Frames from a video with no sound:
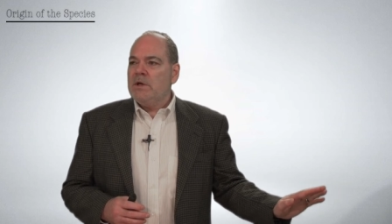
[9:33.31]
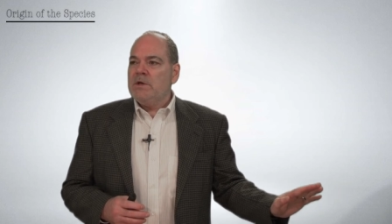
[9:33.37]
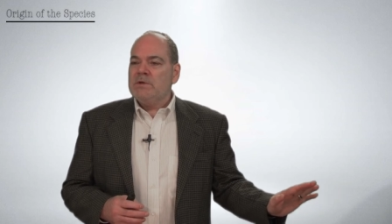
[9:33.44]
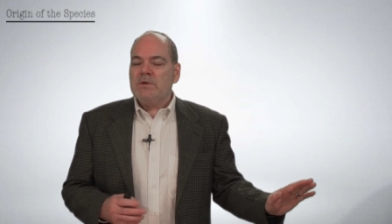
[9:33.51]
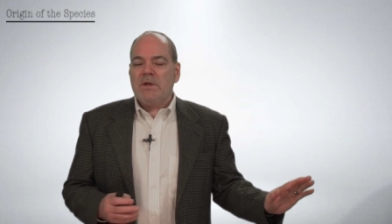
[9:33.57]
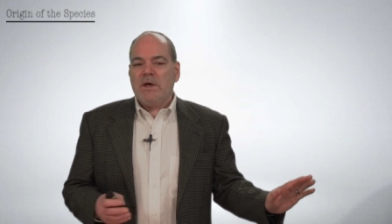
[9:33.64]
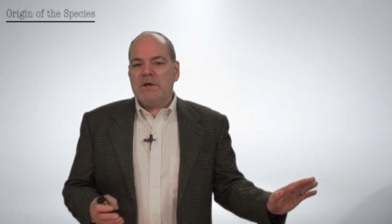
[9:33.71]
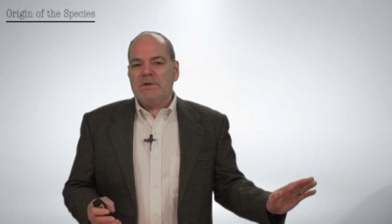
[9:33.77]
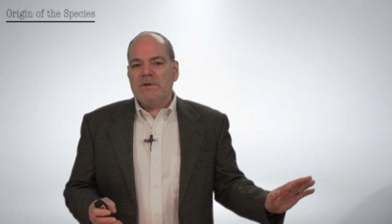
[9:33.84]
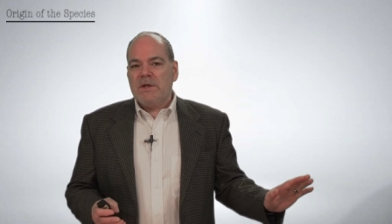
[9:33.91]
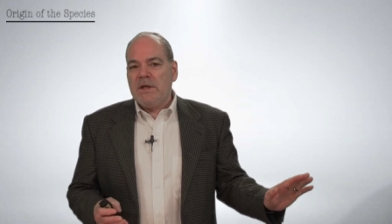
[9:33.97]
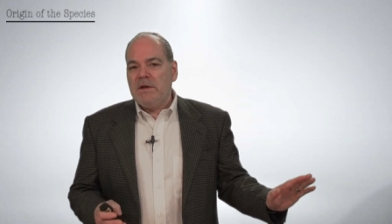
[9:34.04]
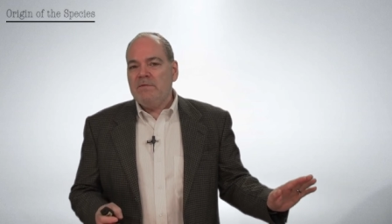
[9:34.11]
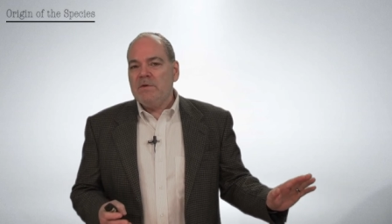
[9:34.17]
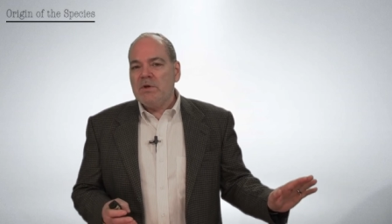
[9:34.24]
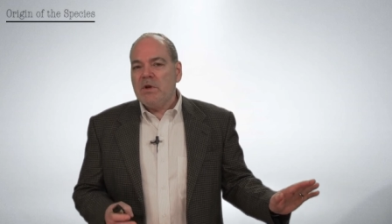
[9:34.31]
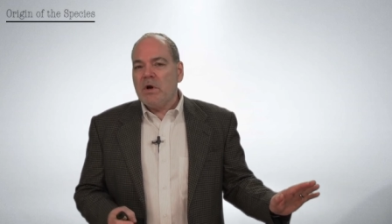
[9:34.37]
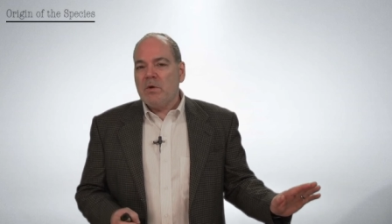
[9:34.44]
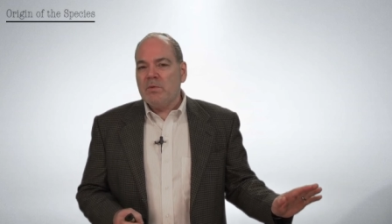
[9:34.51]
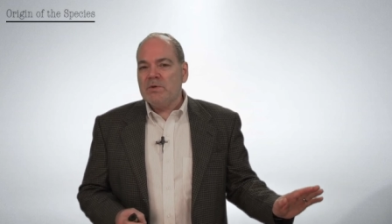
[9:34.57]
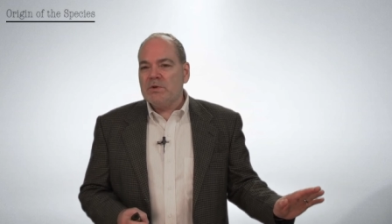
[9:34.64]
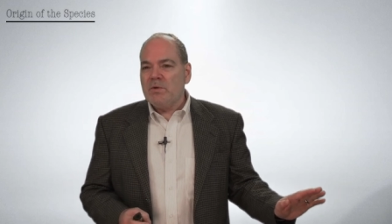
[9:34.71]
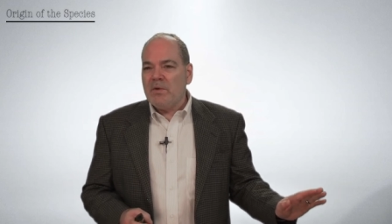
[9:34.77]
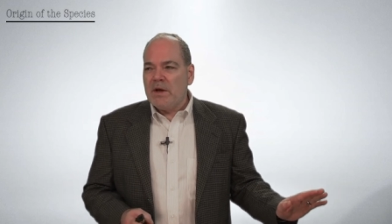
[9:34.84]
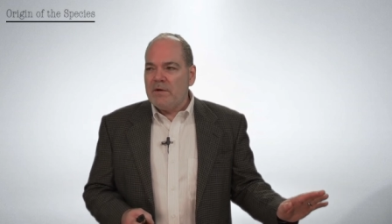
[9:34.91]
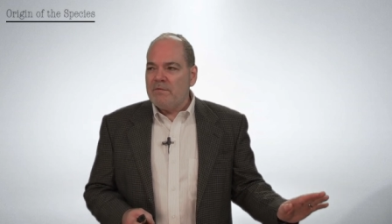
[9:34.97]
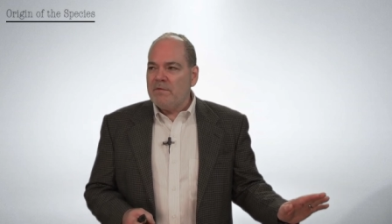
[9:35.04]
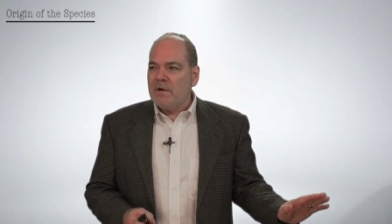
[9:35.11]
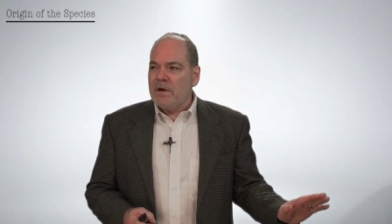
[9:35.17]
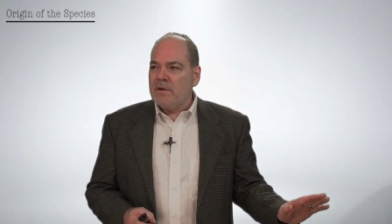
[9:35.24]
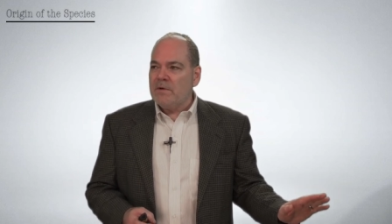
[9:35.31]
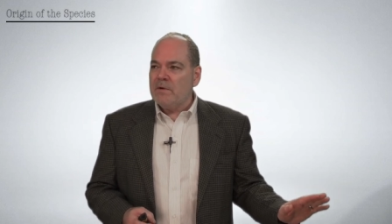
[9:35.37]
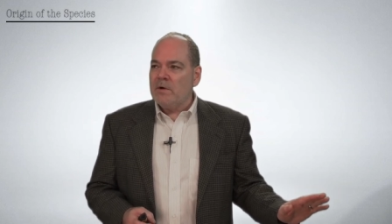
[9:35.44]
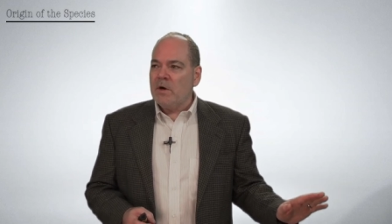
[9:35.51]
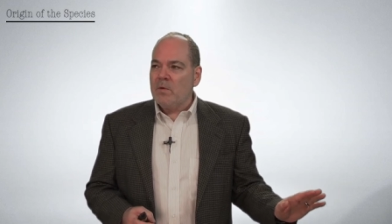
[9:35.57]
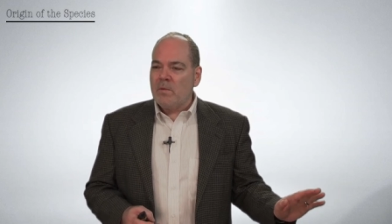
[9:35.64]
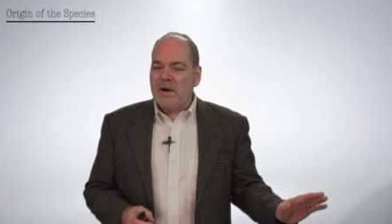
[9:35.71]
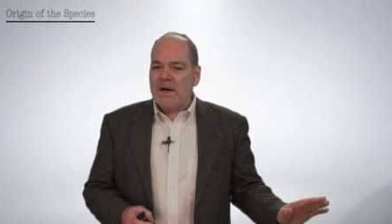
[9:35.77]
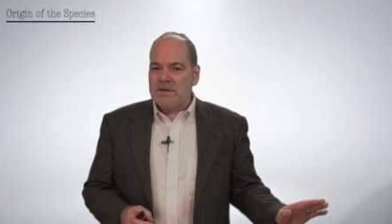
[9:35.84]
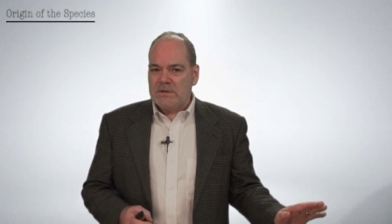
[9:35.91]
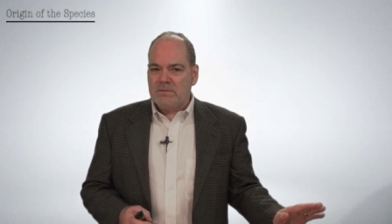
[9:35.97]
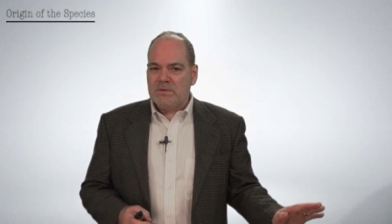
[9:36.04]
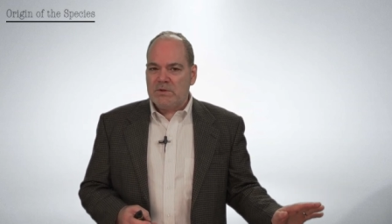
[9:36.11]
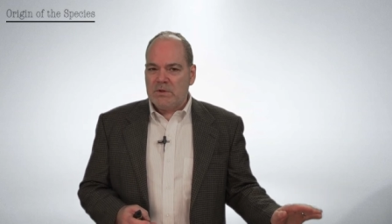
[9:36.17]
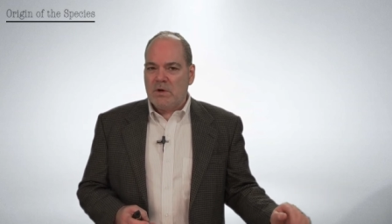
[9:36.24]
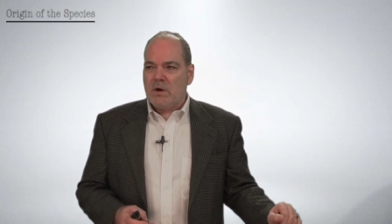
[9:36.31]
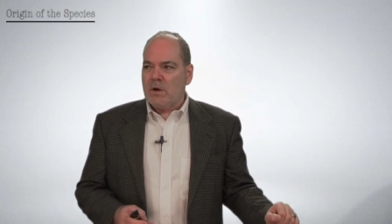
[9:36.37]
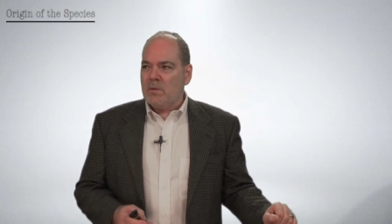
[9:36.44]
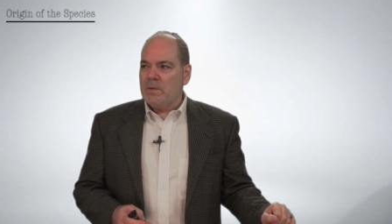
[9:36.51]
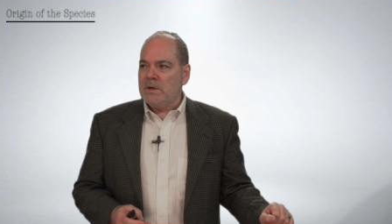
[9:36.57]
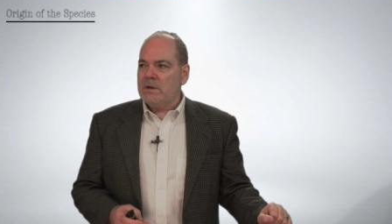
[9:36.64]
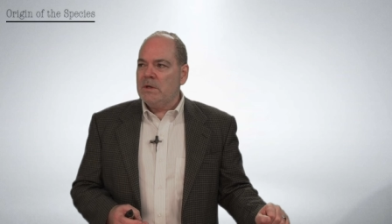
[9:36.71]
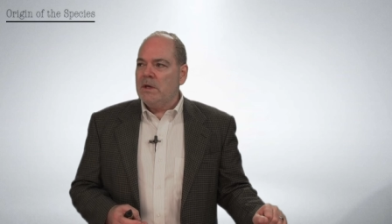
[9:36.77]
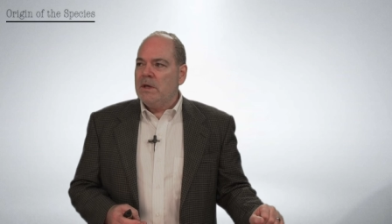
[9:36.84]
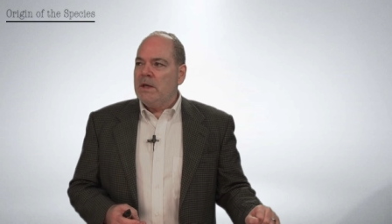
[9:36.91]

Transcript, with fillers: So, like I said, even Darwin's grandfather, Erasmus Darwin,